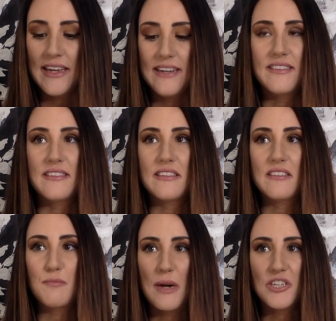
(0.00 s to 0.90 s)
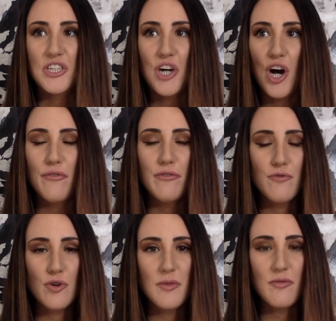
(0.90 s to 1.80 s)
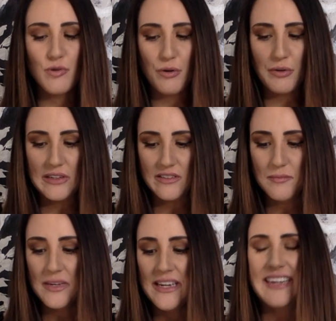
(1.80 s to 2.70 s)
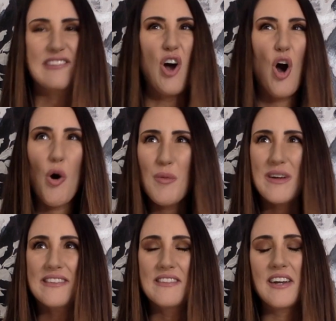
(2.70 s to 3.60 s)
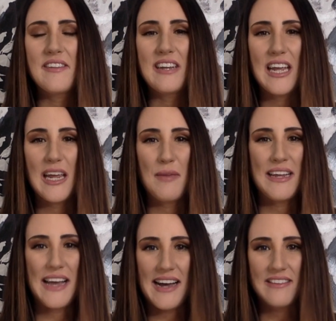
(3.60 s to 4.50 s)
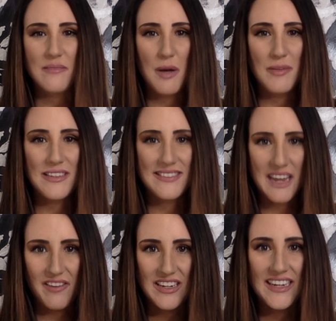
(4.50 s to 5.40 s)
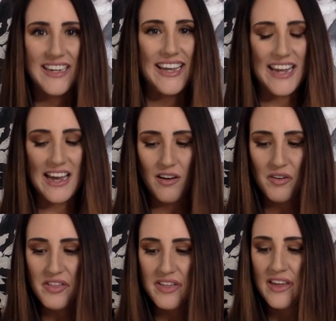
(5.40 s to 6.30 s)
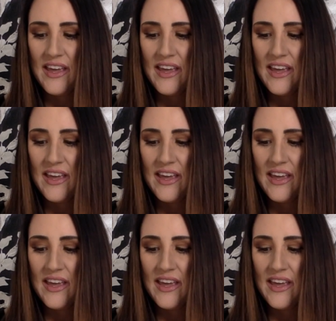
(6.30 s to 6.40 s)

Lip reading: It is this especially awful form of cronyism. It's always done in the name and guise of public safety and health.